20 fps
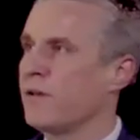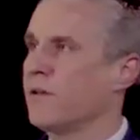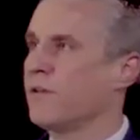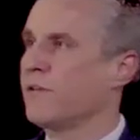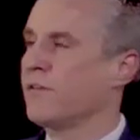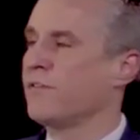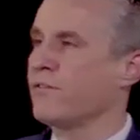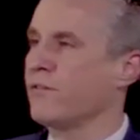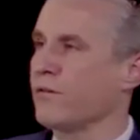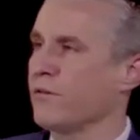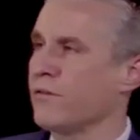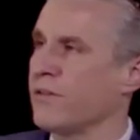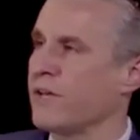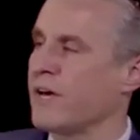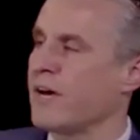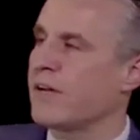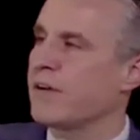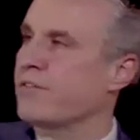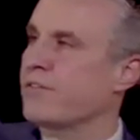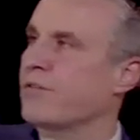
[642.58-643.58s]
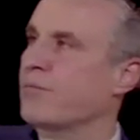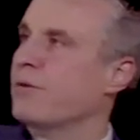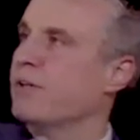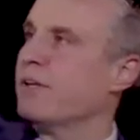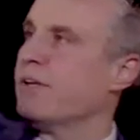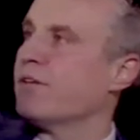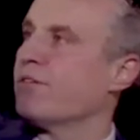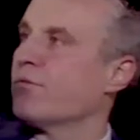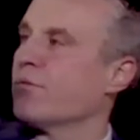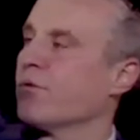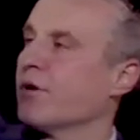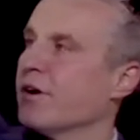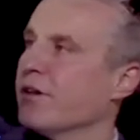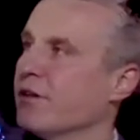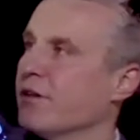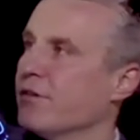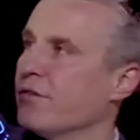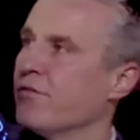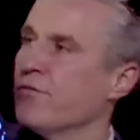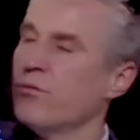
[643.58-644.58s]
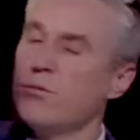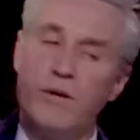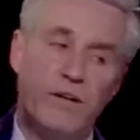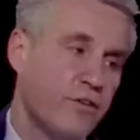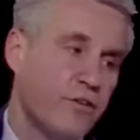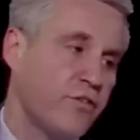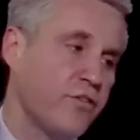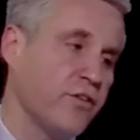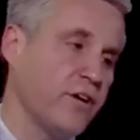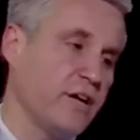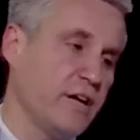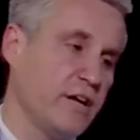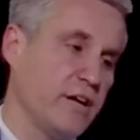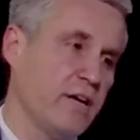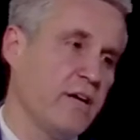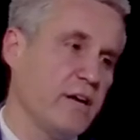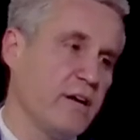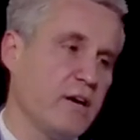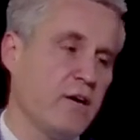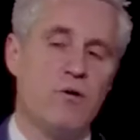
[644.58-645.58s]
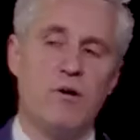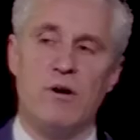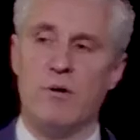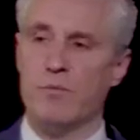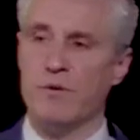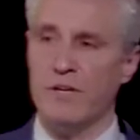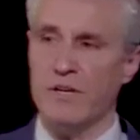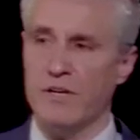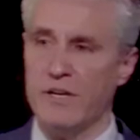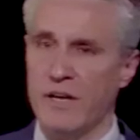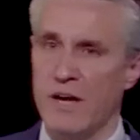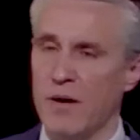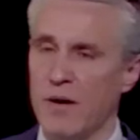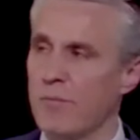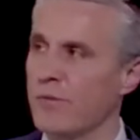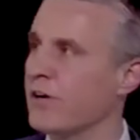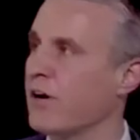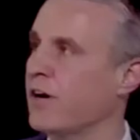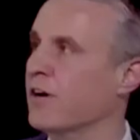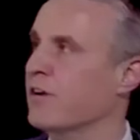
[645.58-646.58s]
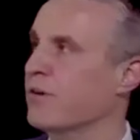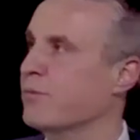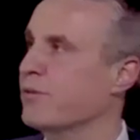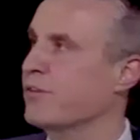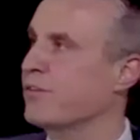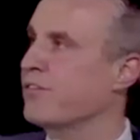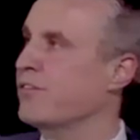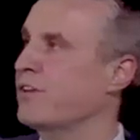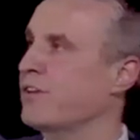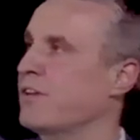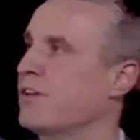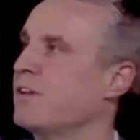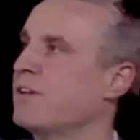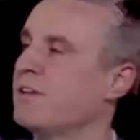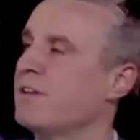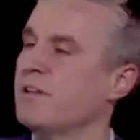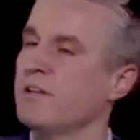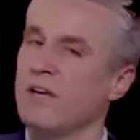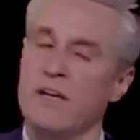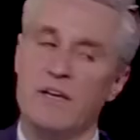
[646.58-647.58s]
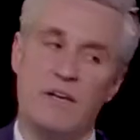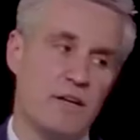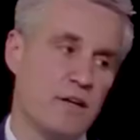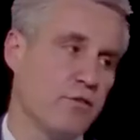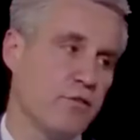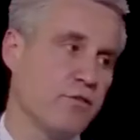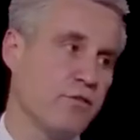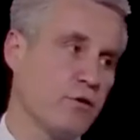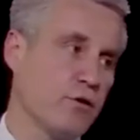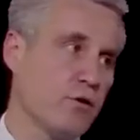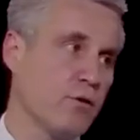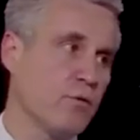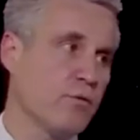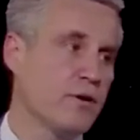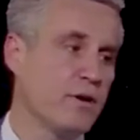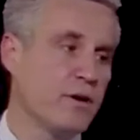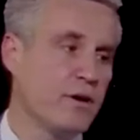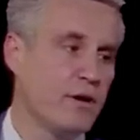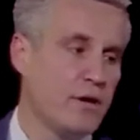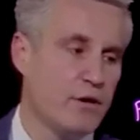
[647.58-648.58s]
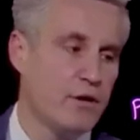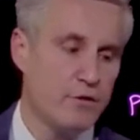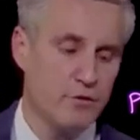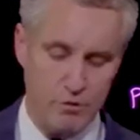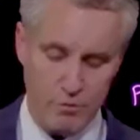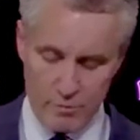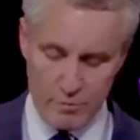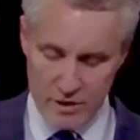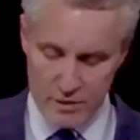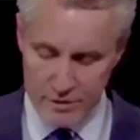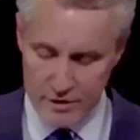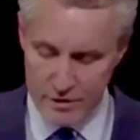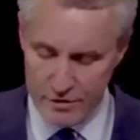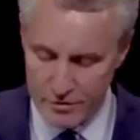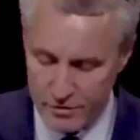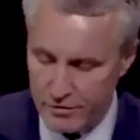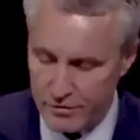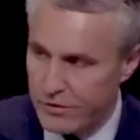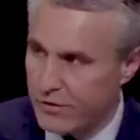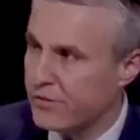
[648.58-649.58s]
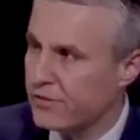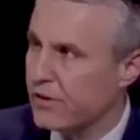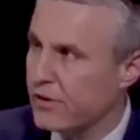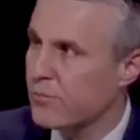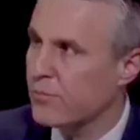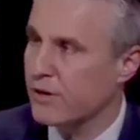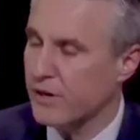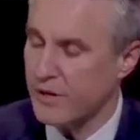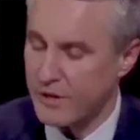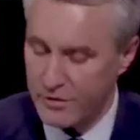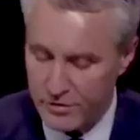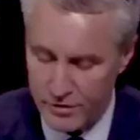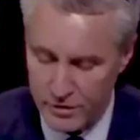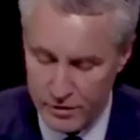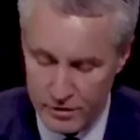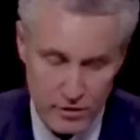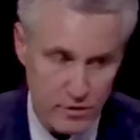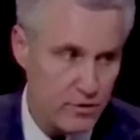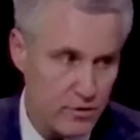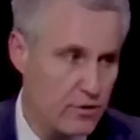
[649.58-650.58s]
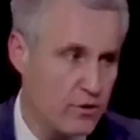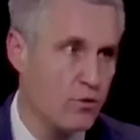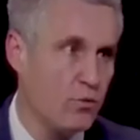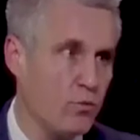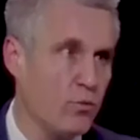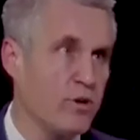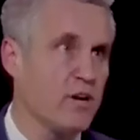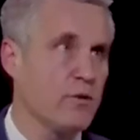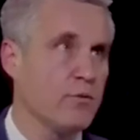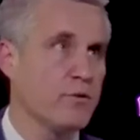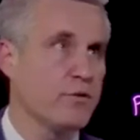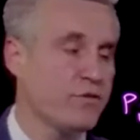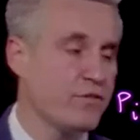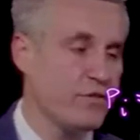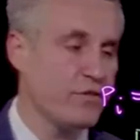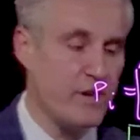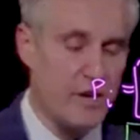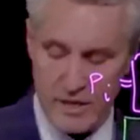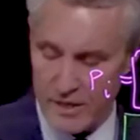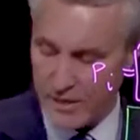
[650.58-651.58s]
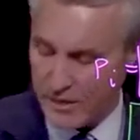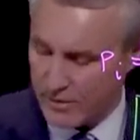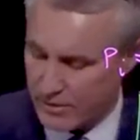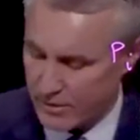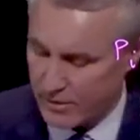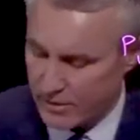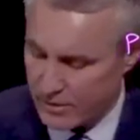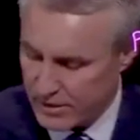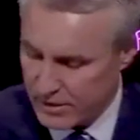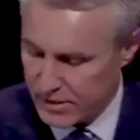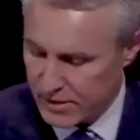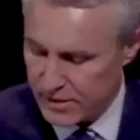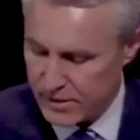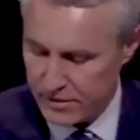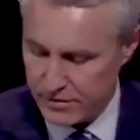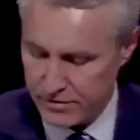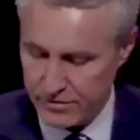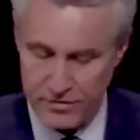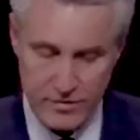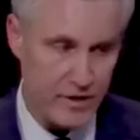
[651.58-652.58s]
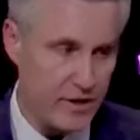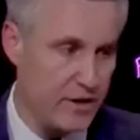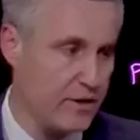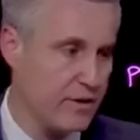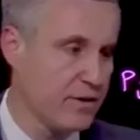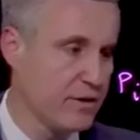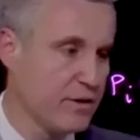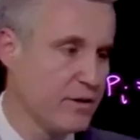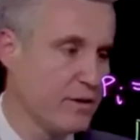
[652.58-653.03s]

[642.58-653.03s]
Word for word: So that is the place where I then switch, and now I'm going to cap the occupancy at n0. So maybe to, to summarize here, what I would say is that